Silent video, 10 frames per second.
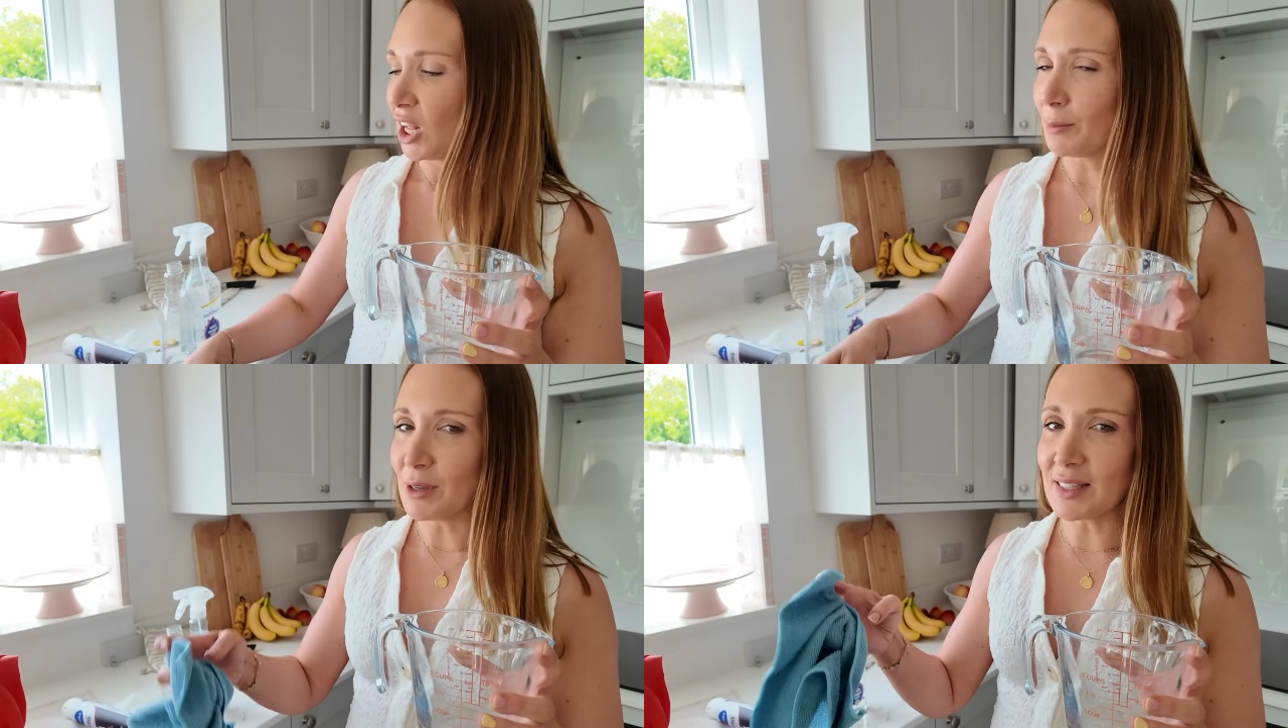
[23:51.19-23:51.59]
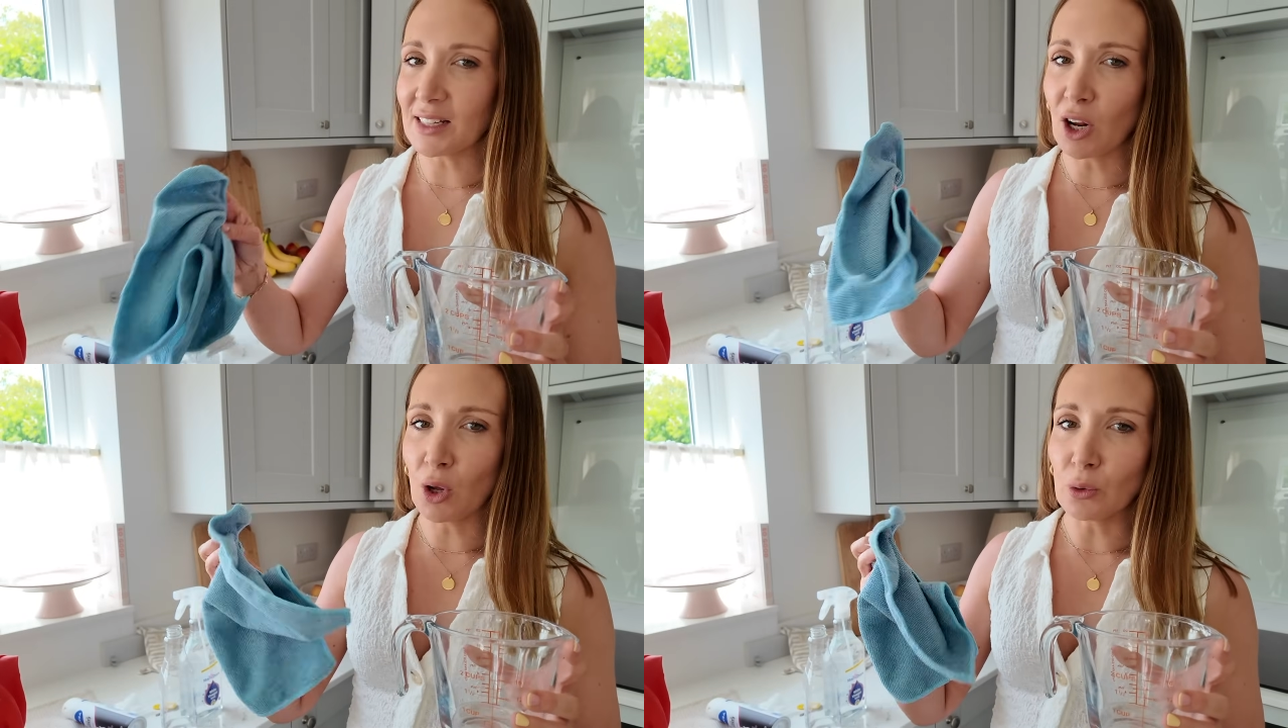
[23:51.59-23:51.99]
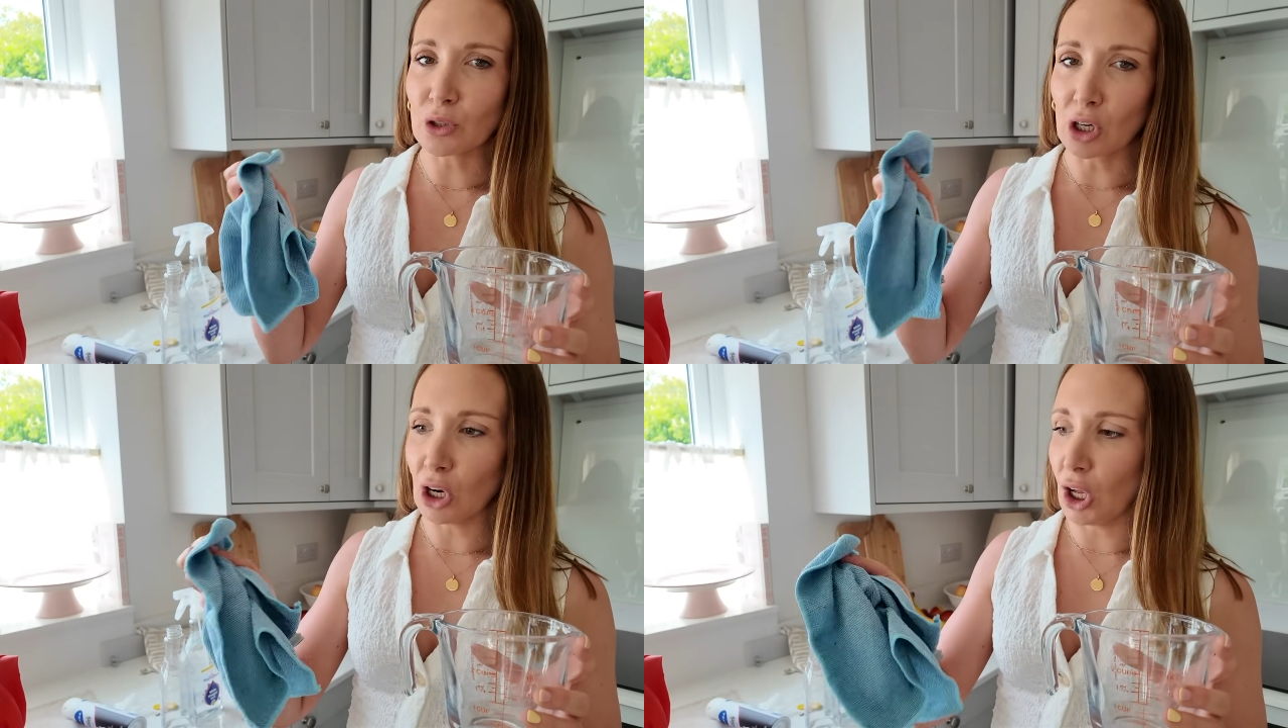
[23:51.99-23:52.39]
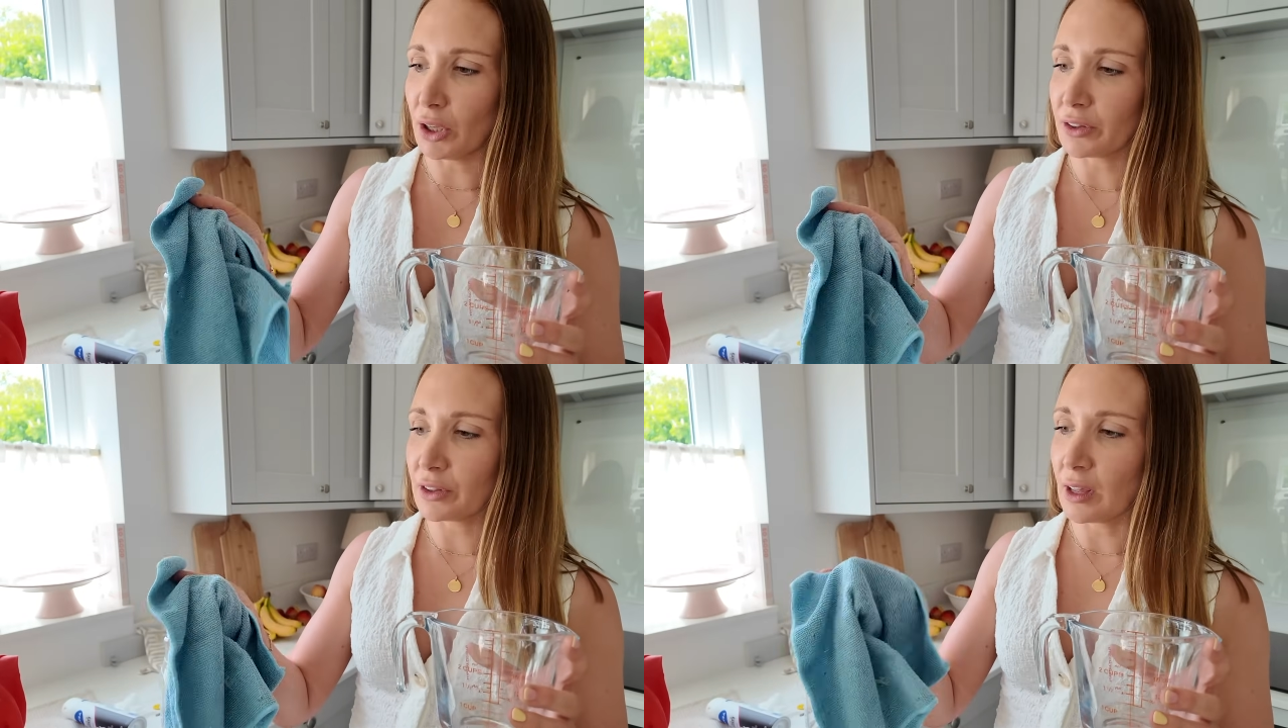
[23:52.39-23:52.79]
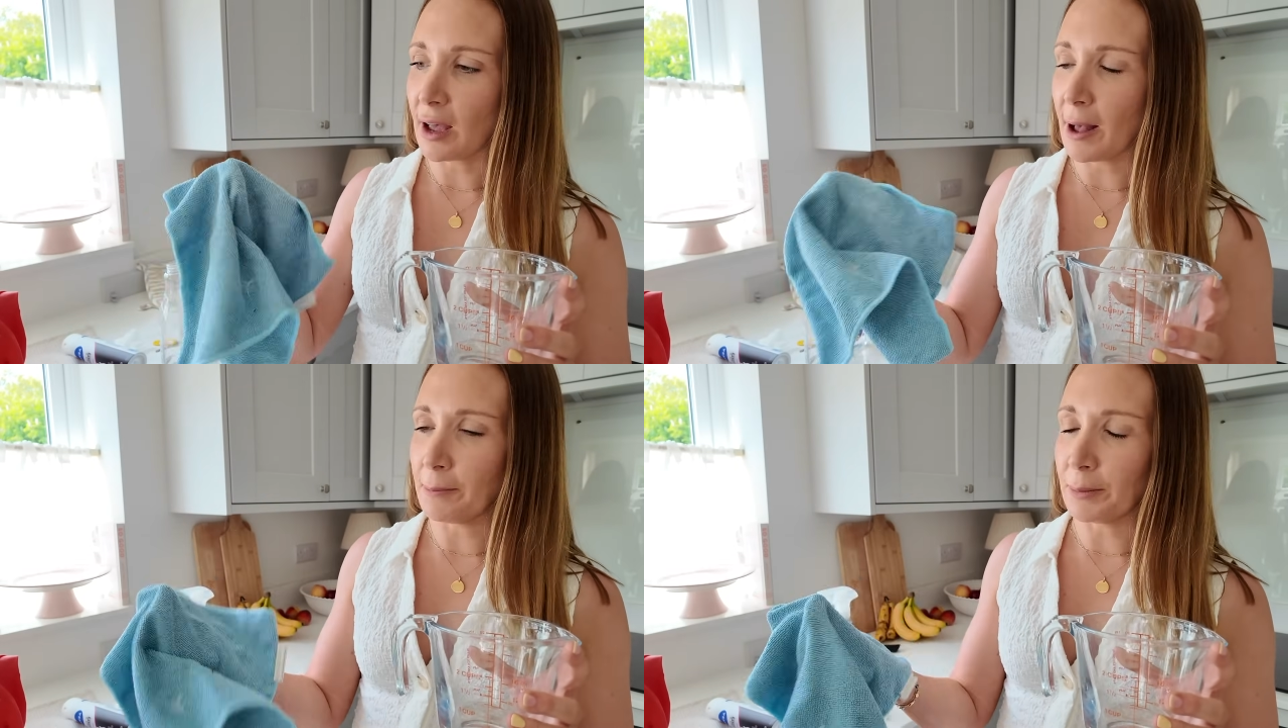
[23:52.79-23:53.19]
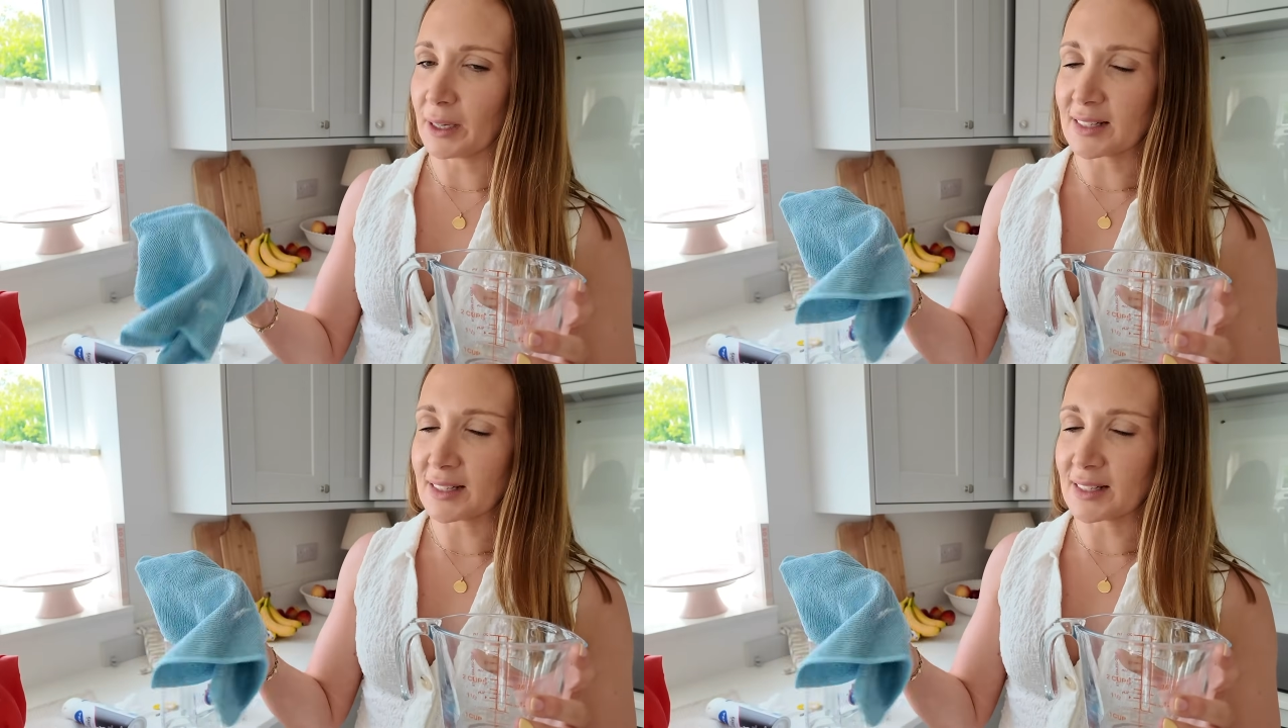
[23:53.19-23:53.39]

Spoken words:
I'm using an old cloth because